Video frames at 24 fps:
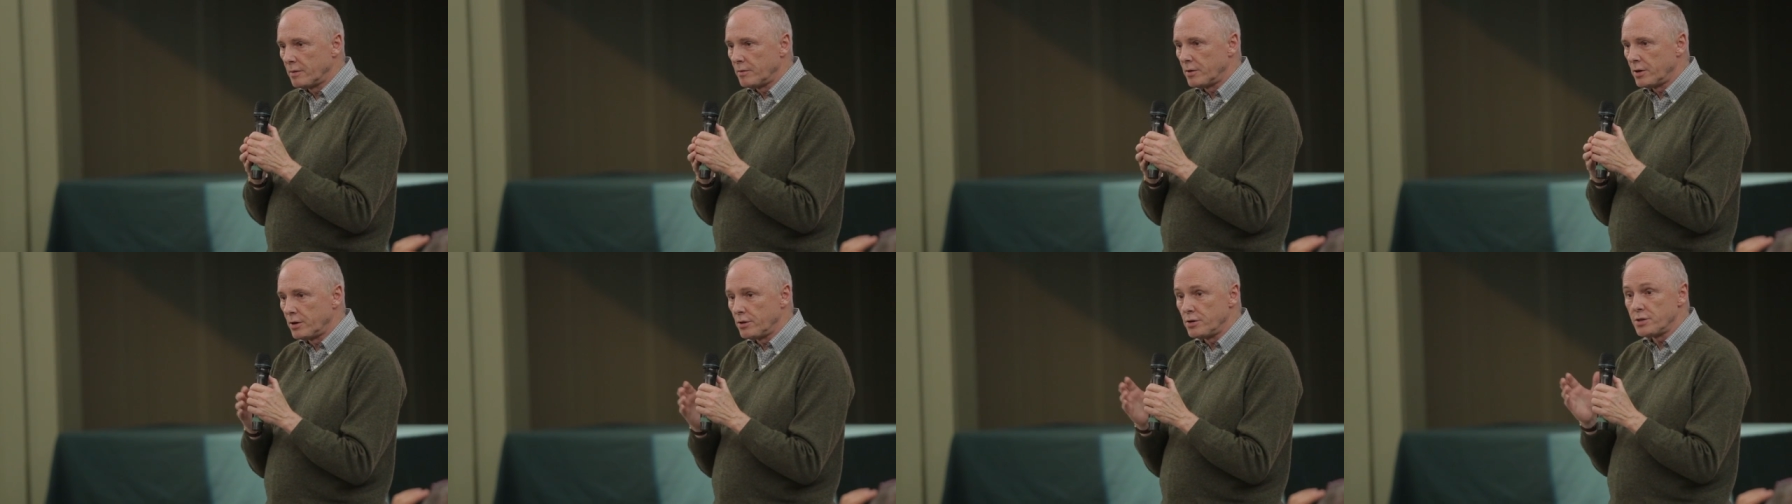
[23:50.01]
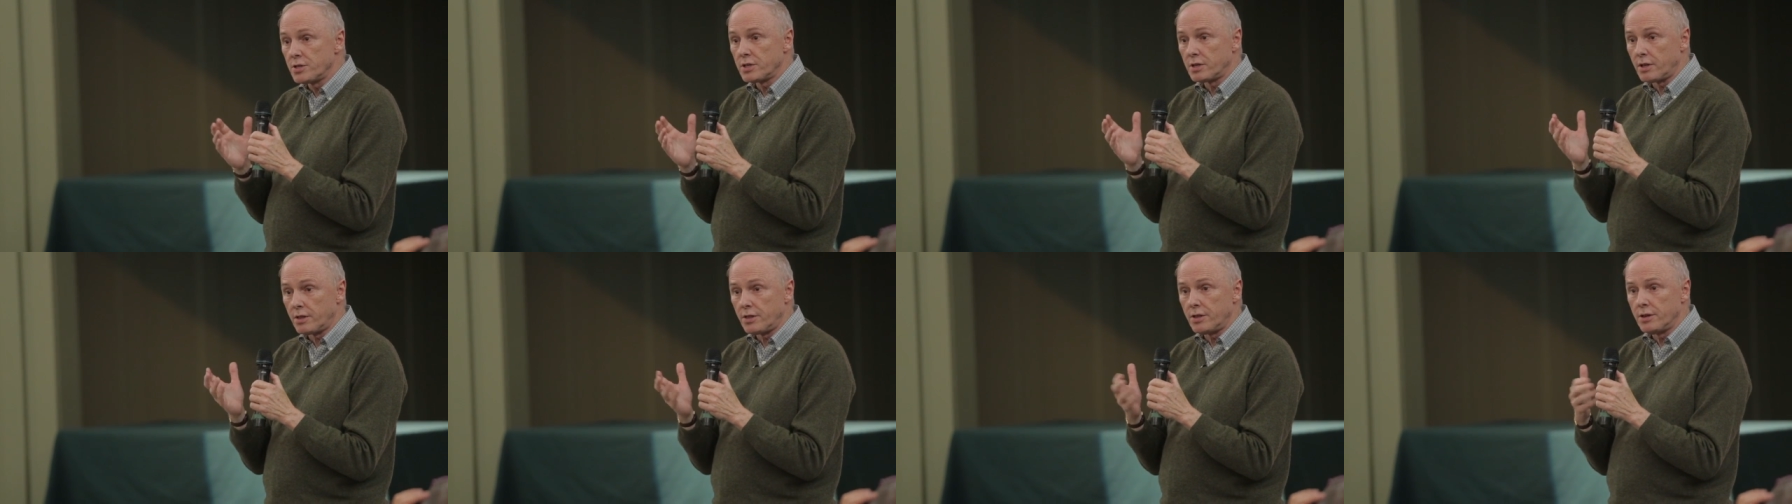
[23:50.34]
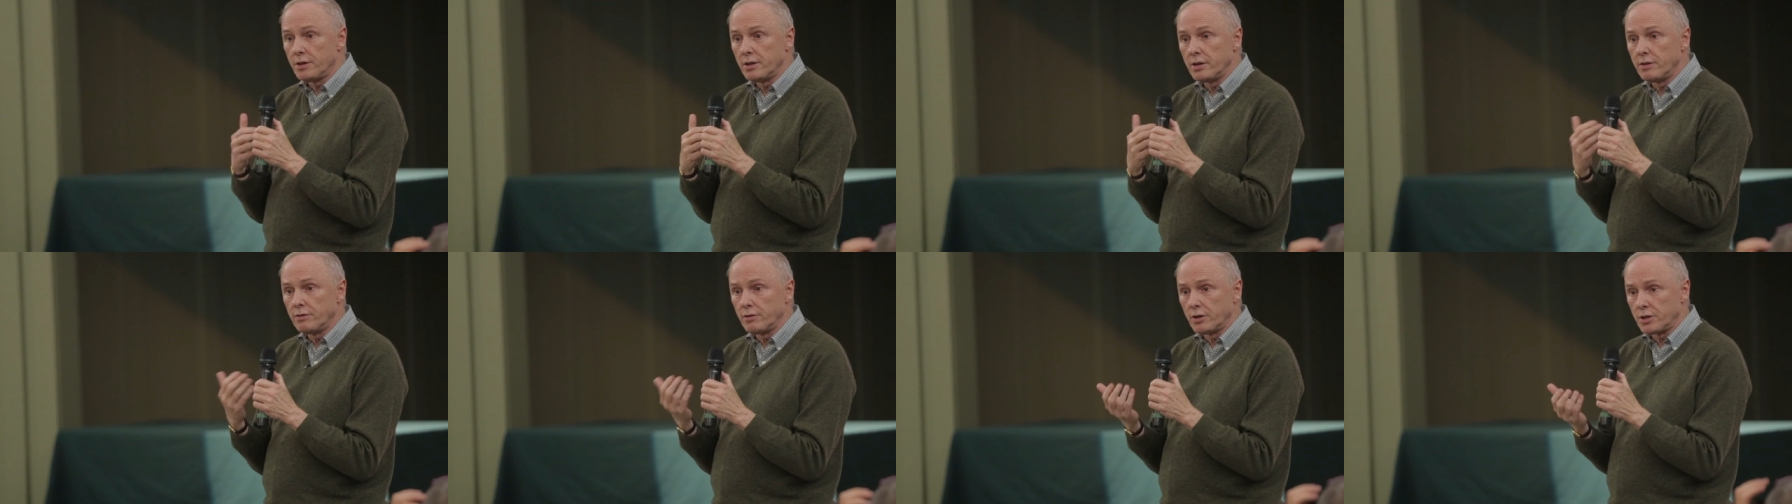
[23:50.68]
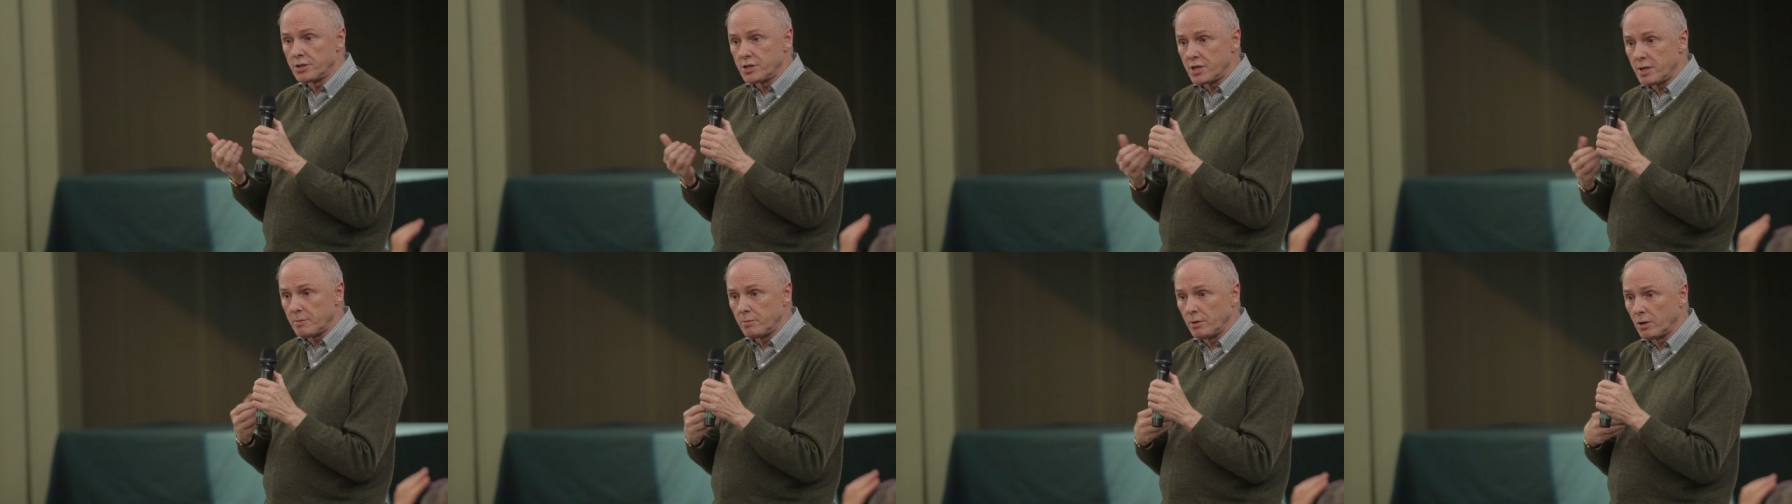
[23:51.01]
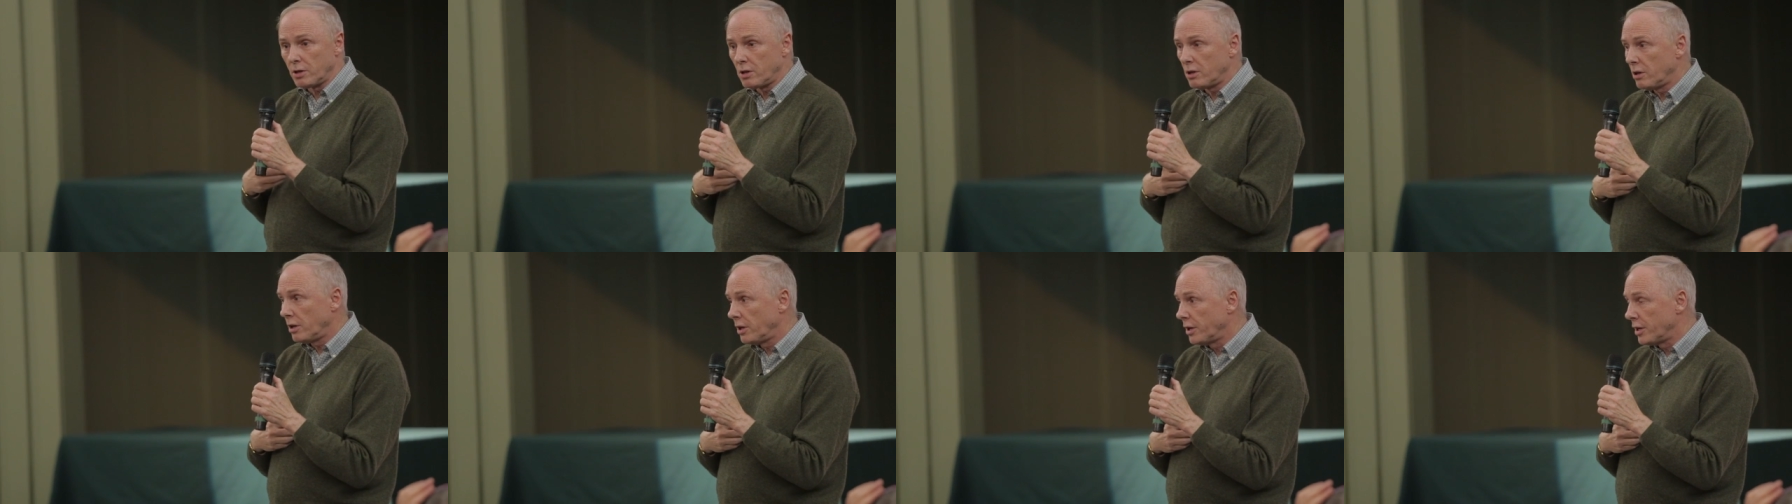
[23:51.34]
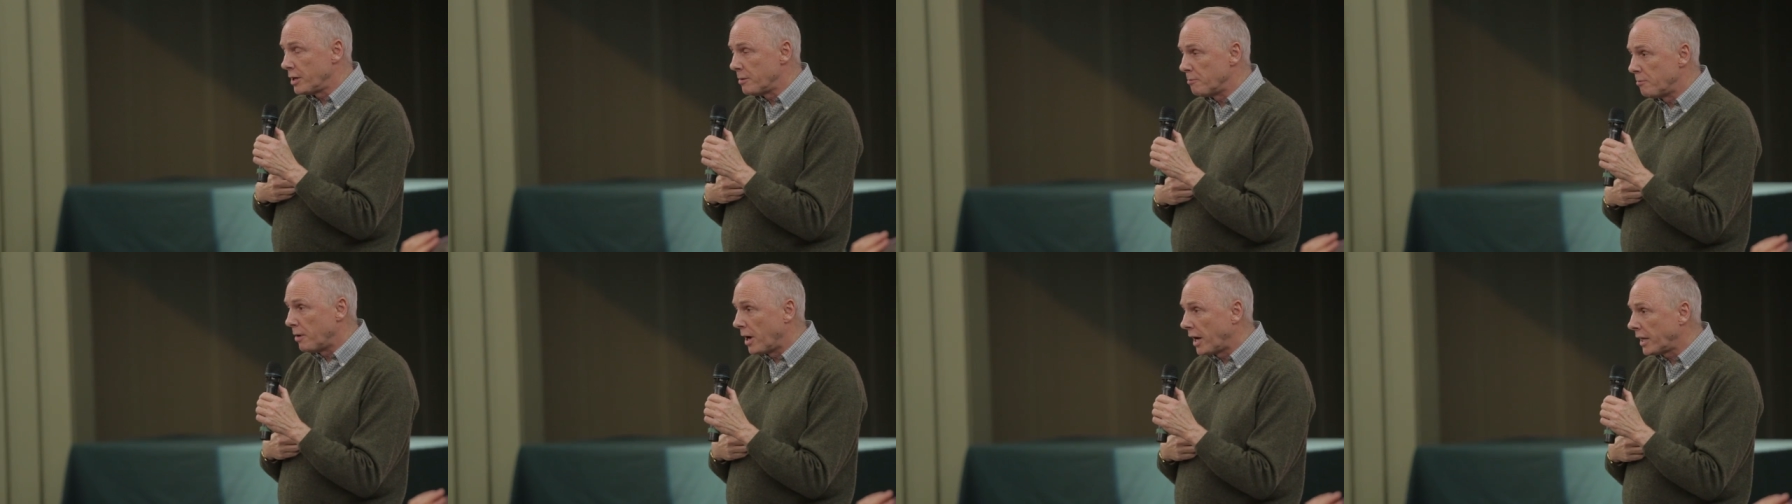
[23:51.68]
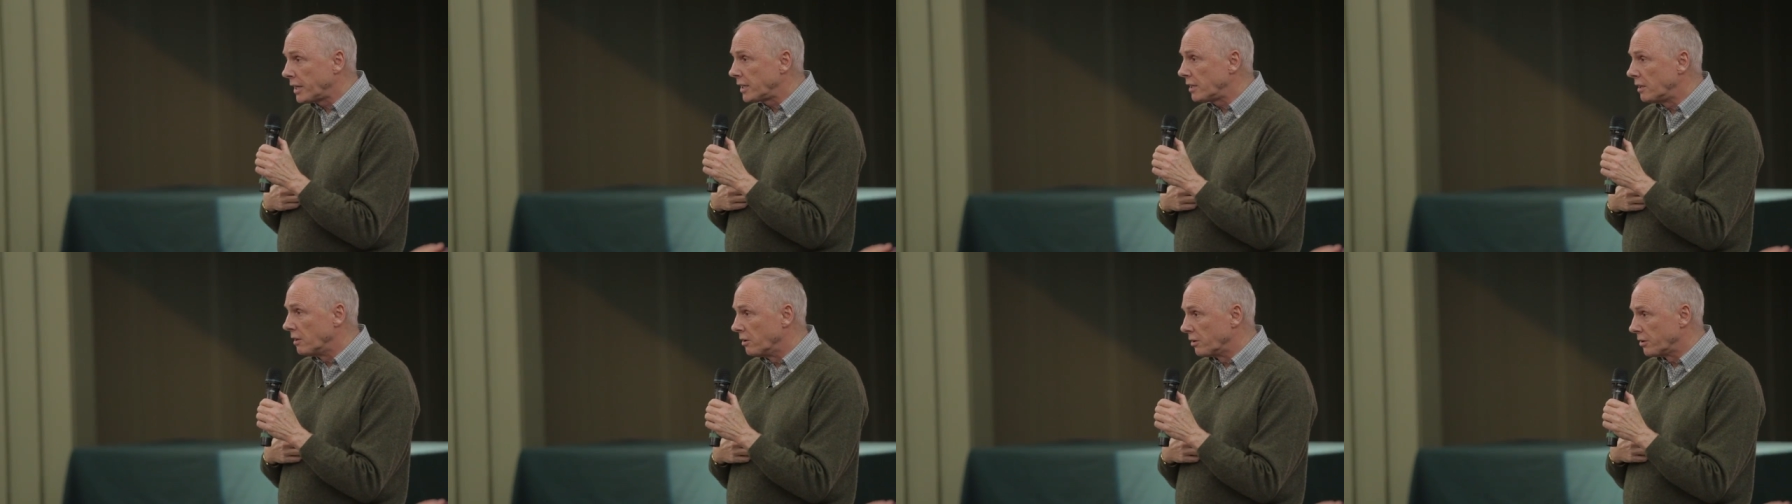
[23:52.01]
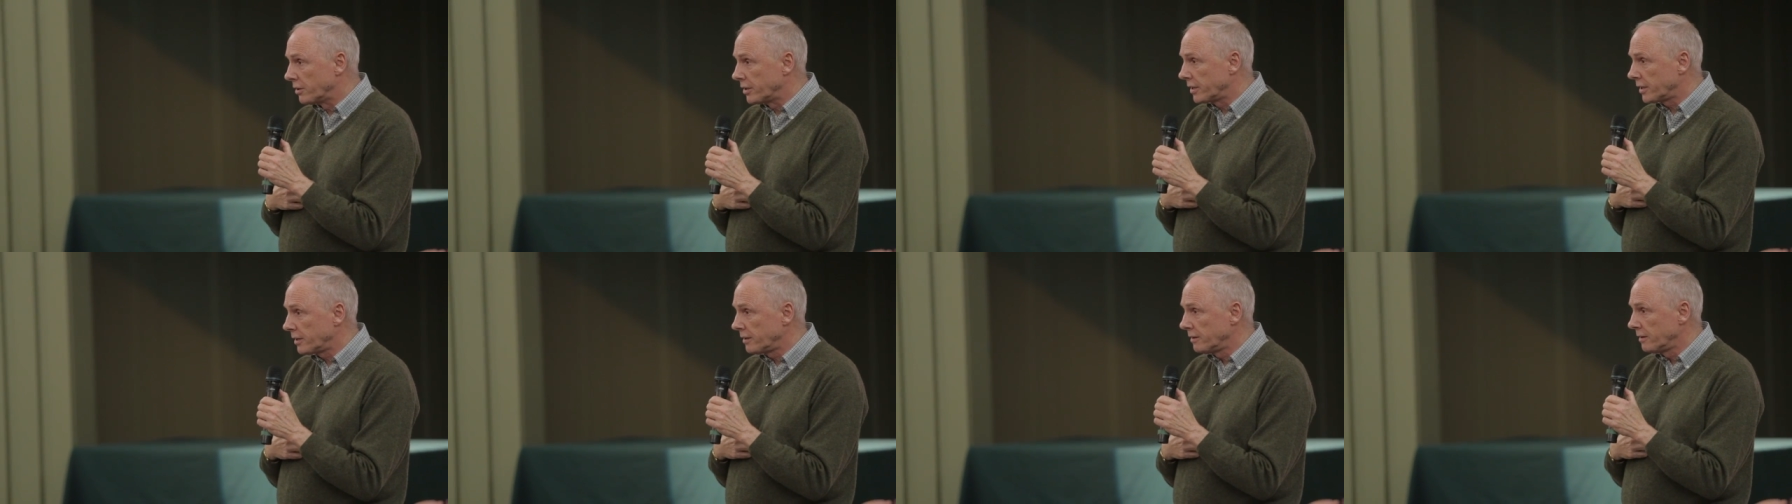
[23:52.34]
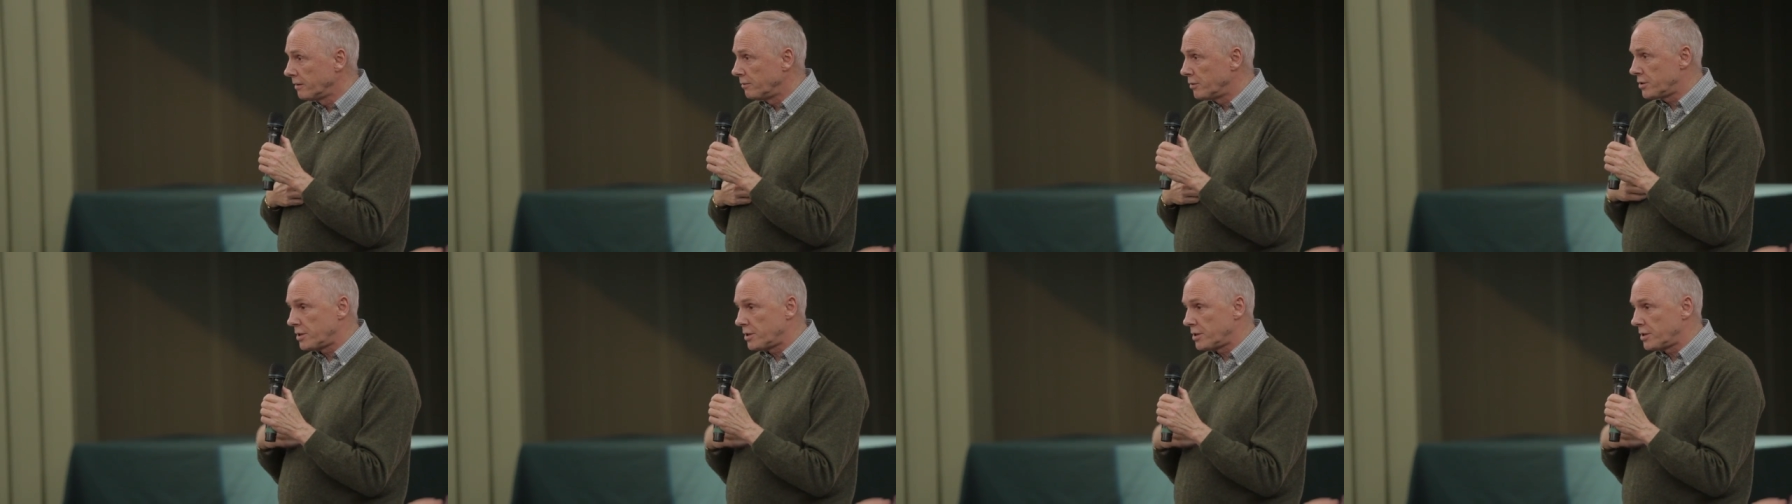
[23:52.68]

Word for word: Um, they're using a theory, for example, called embodied learning,